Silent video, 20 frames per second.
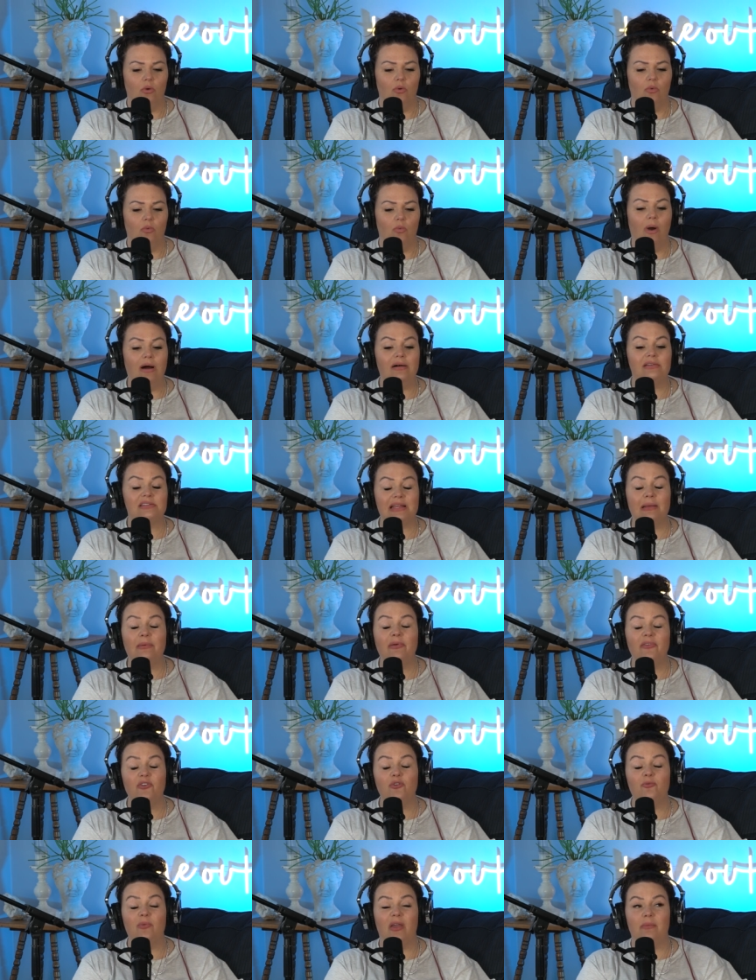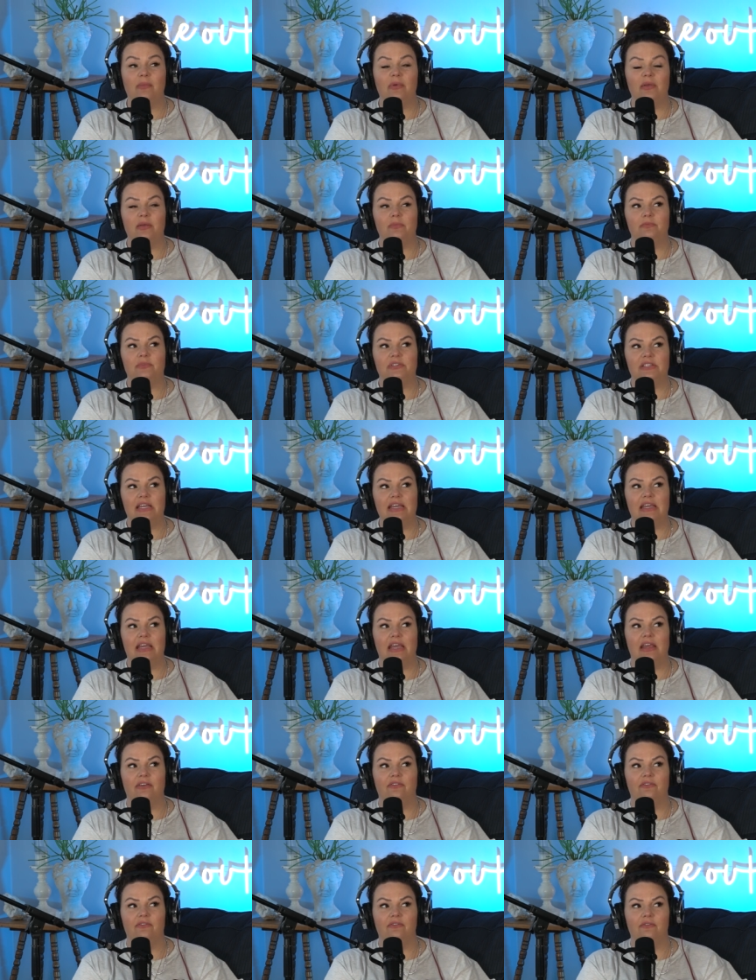while some of you may be
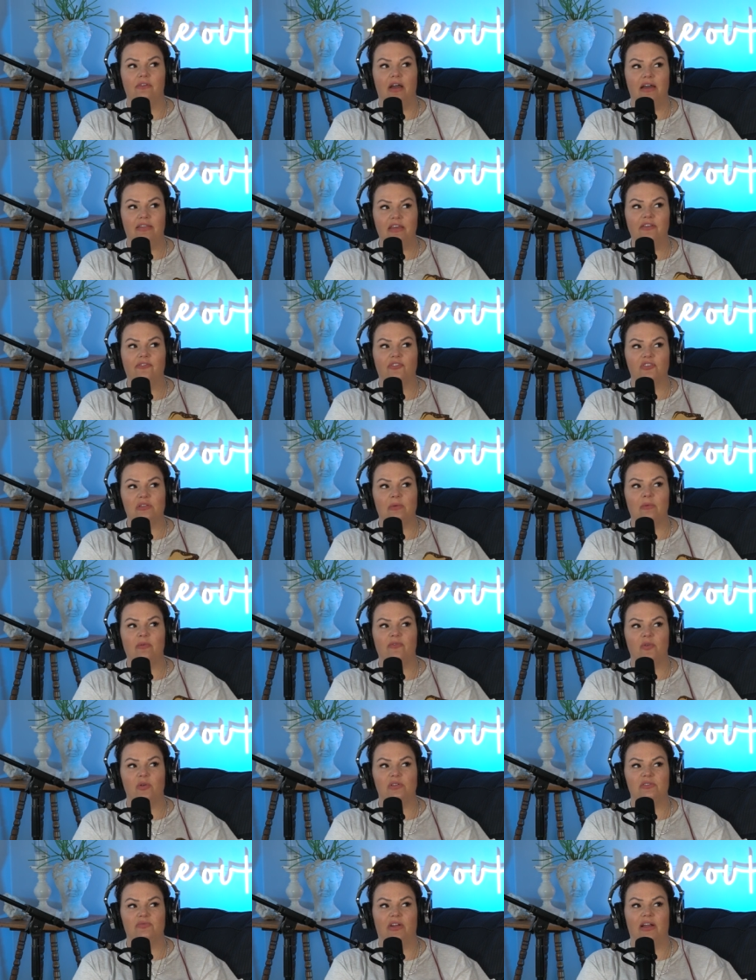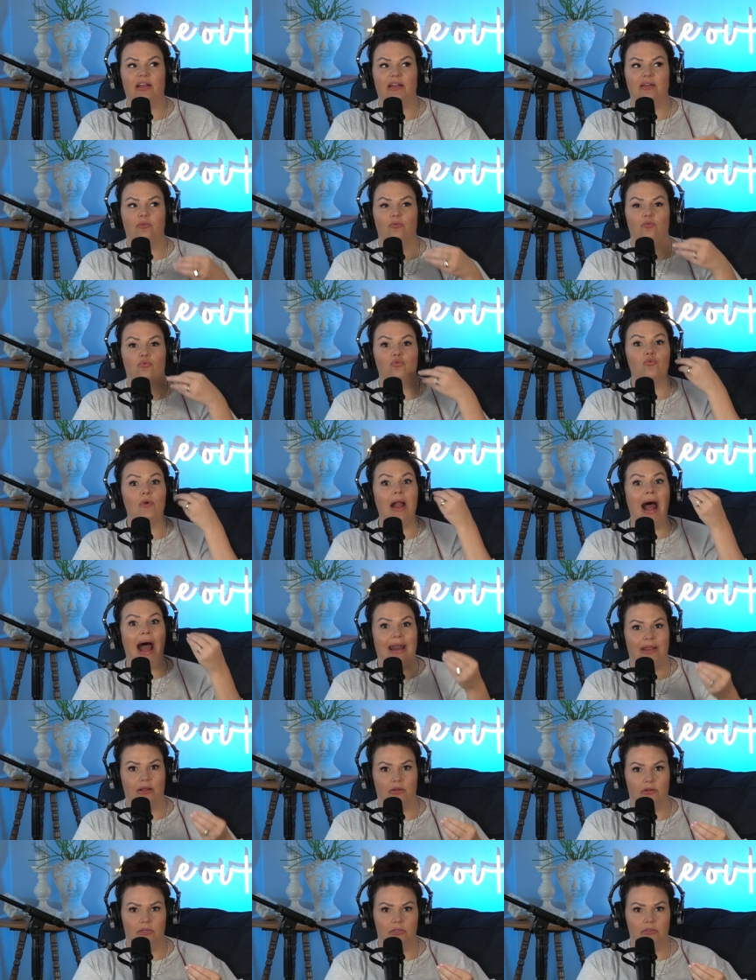taking I think for some of you it's very
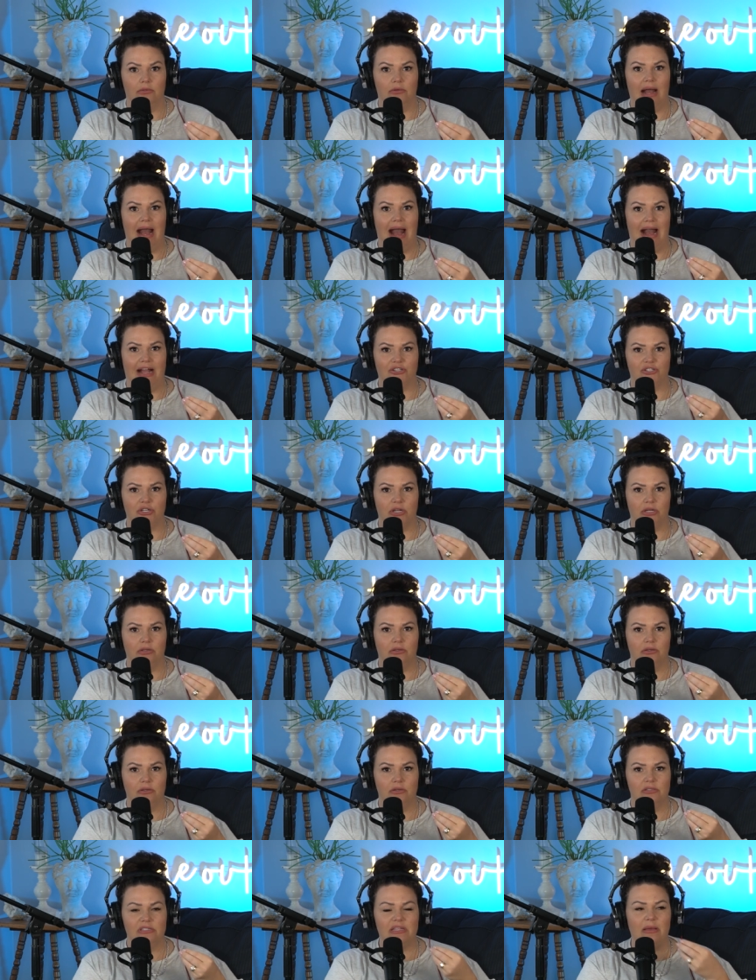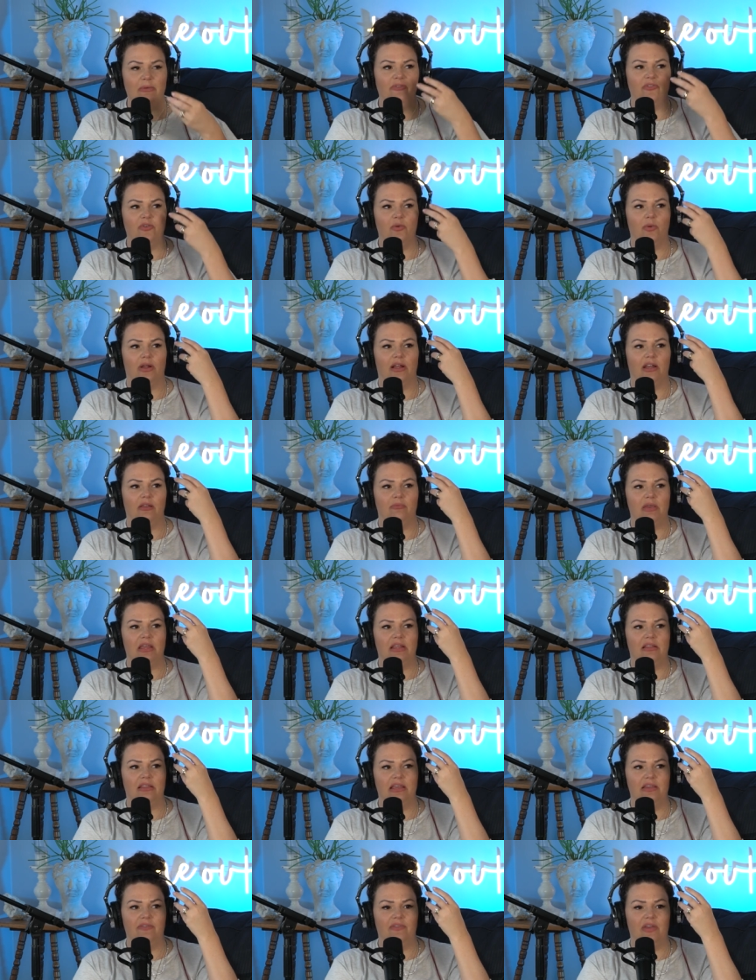radical action. Some of you are going to be
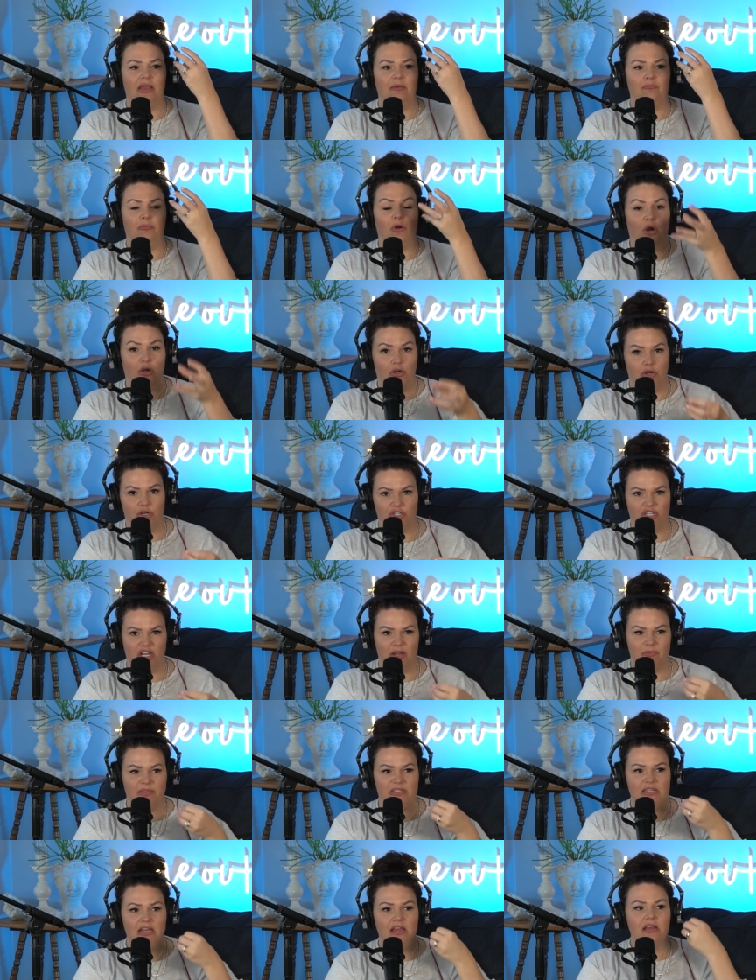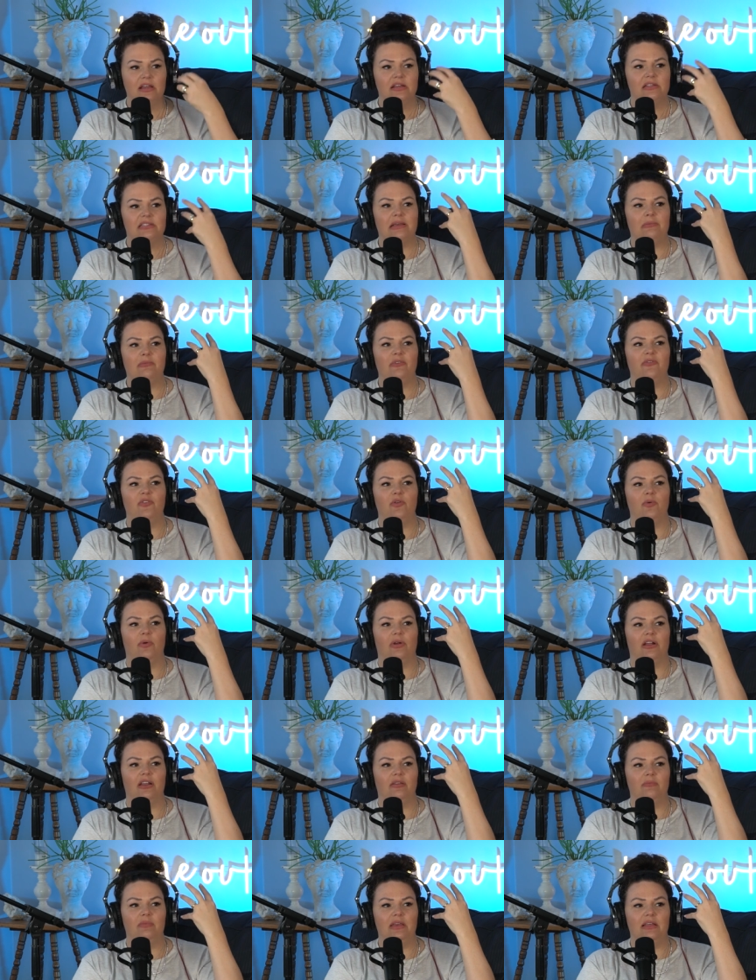leaving partnerships. Some of you are
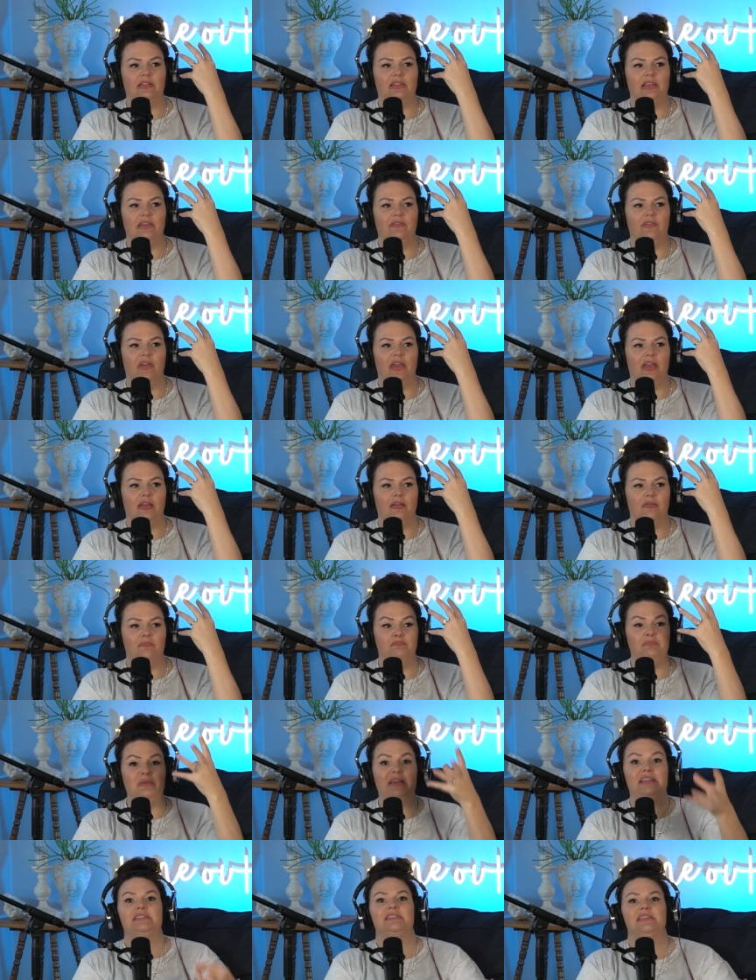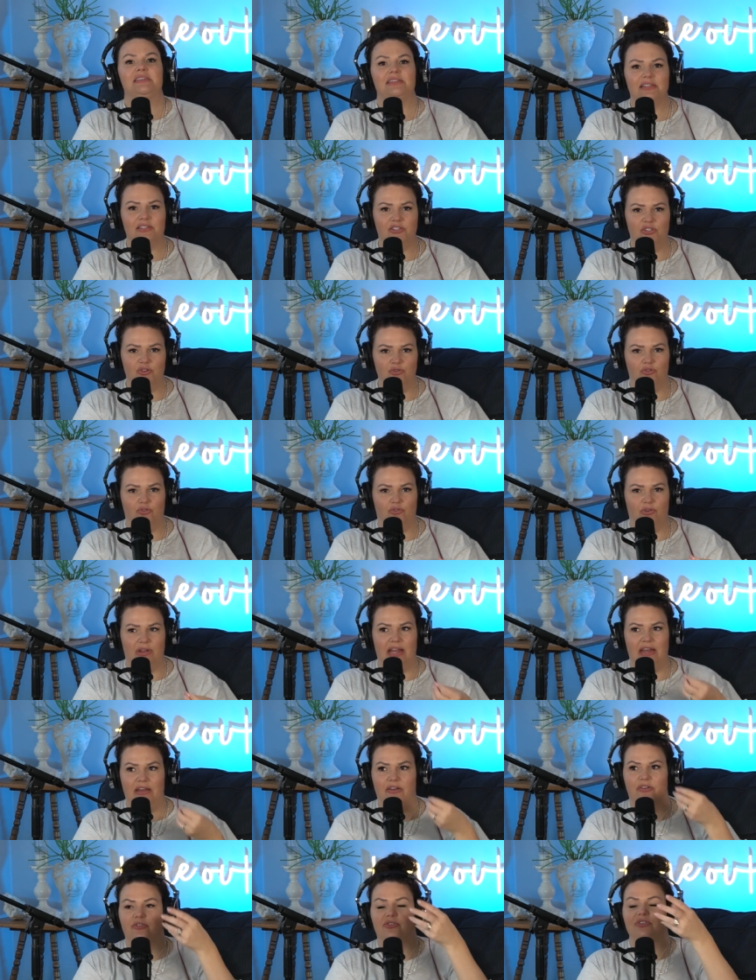going to be leaving businesses you
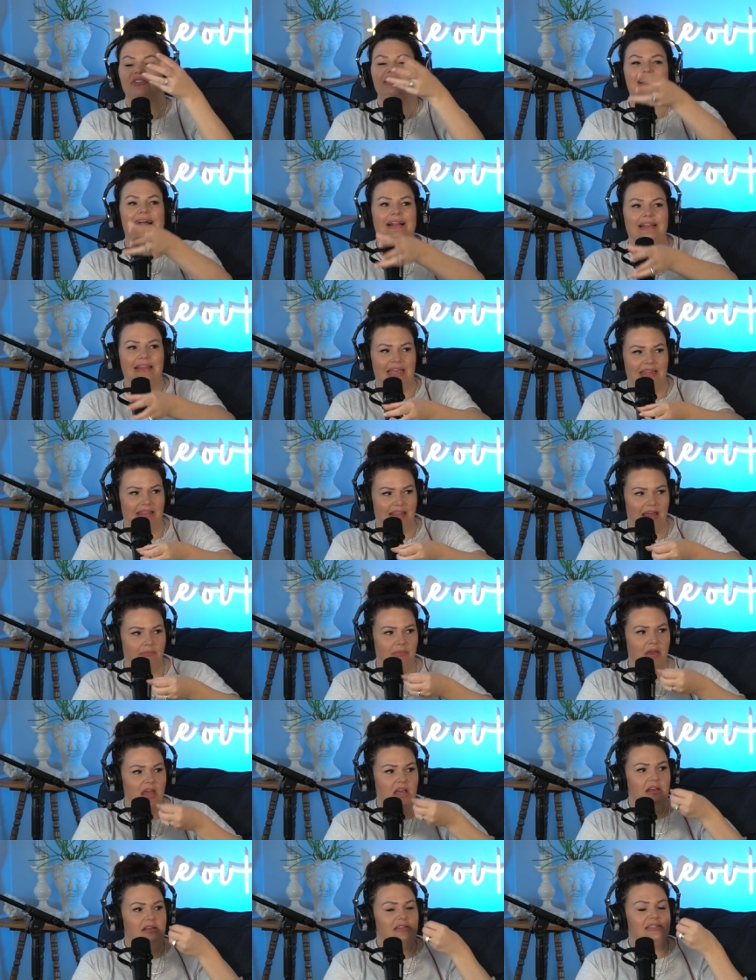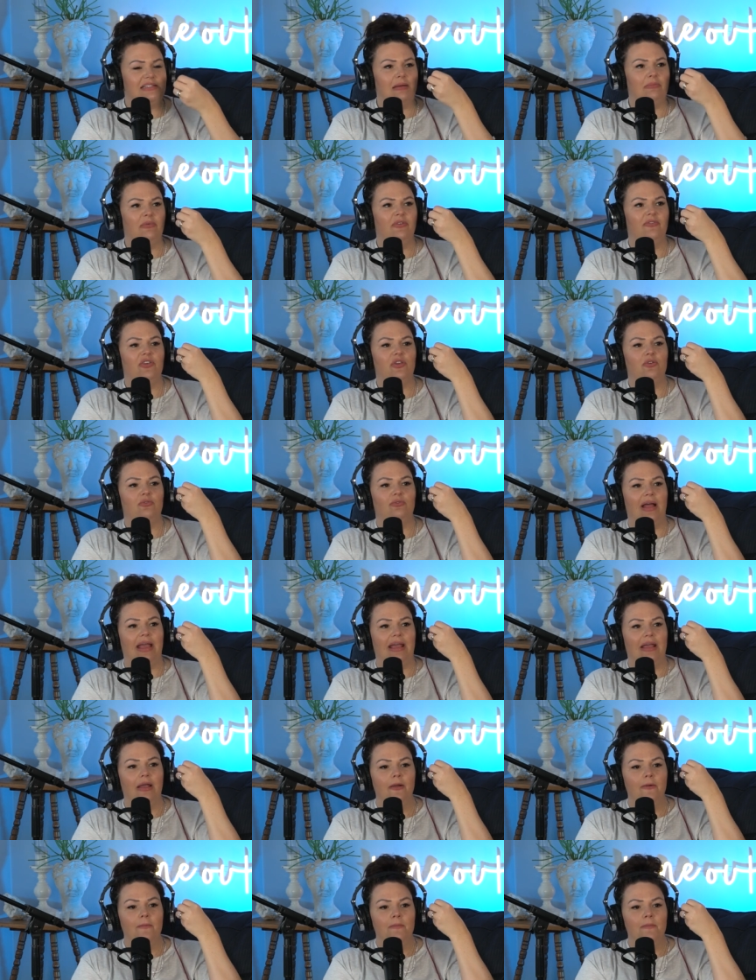created or selling them. Some of you like